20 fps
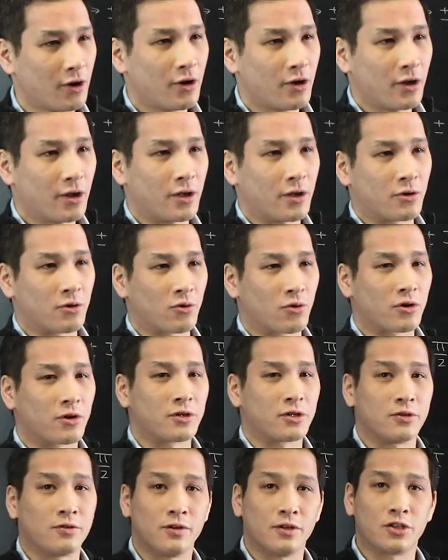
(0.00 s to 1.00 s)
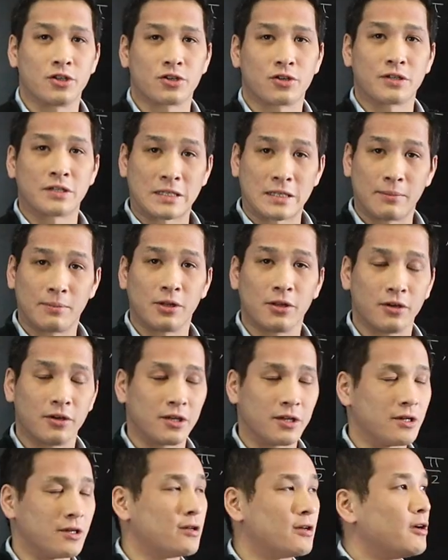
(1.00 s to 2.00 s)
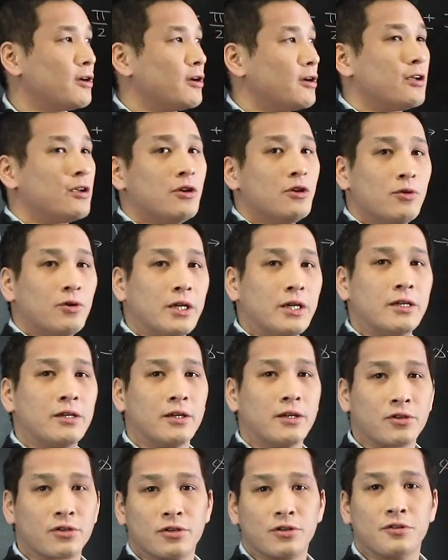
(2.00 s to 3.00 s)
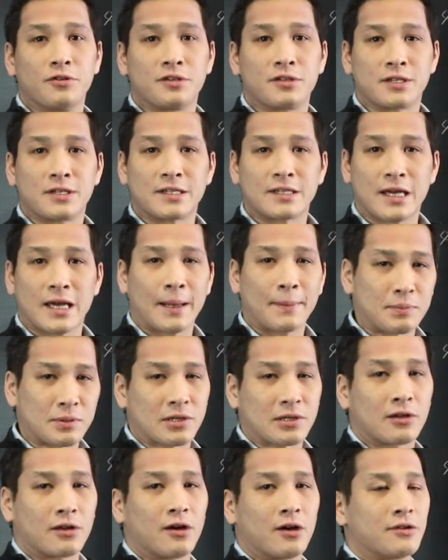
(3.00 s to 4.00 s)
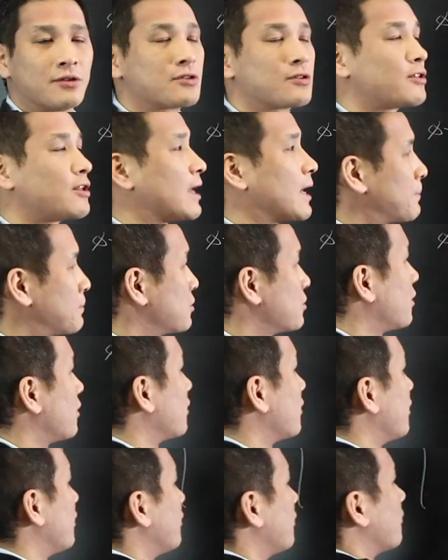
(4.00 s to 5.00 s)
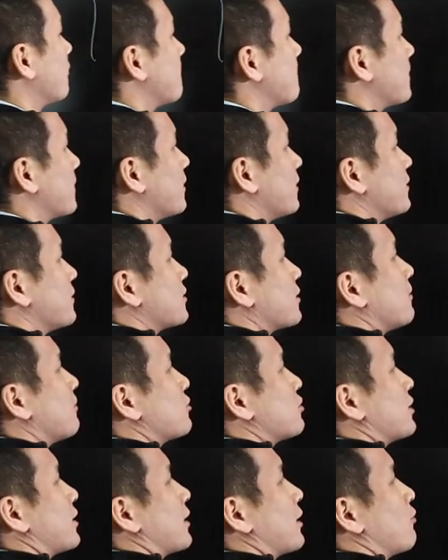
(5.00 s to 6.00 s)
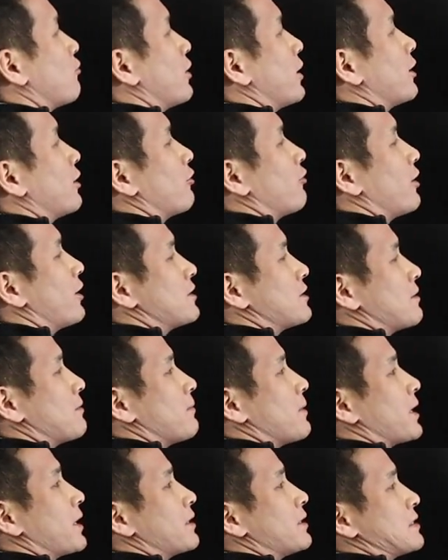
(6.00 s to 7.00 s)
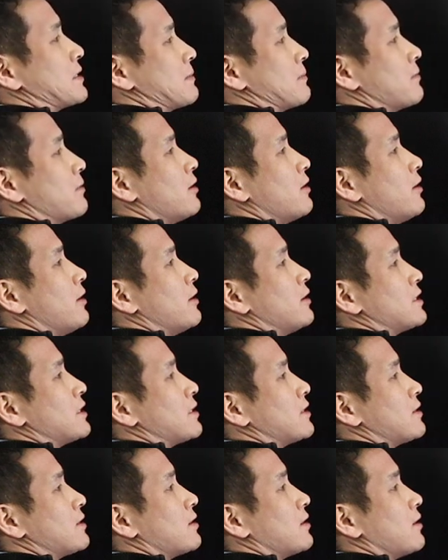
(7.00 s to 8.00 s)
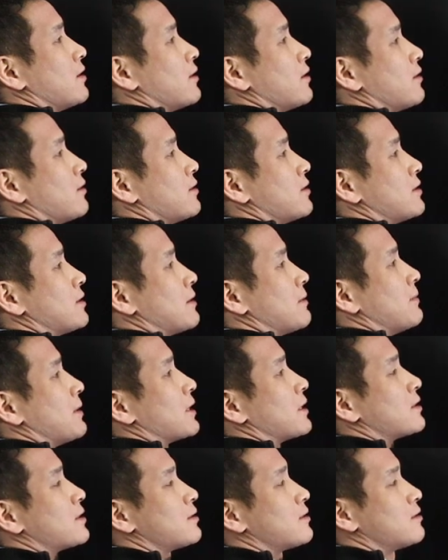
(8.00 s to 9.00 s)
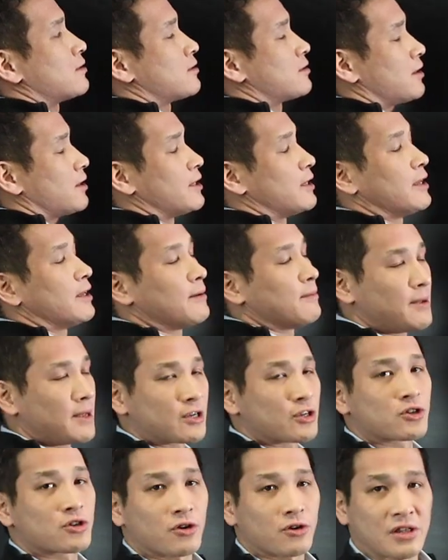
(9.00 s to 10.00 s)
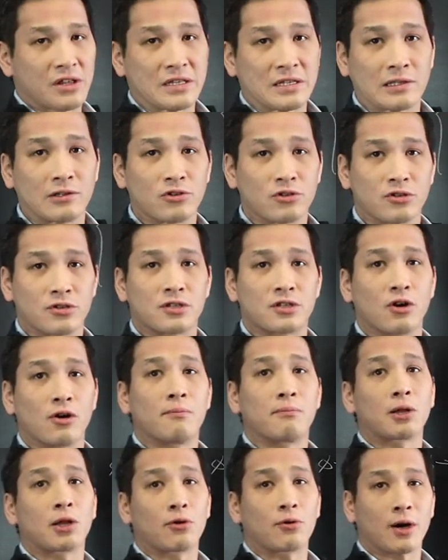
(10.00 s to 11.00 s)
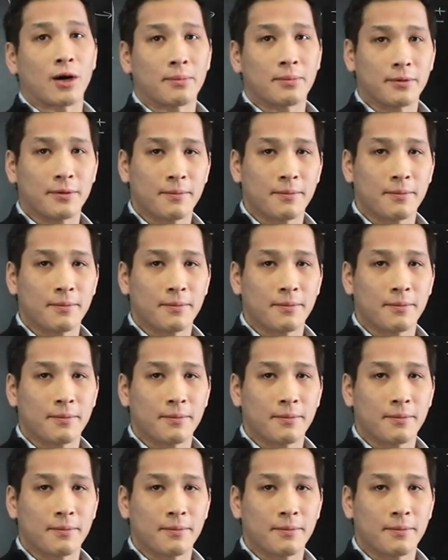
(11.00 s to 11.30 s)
in order to ensure stability, you need to introduce this epsilon. So the epsilon here is almost like a regularizing mechanism to make it makes sure that solutions don't blow up.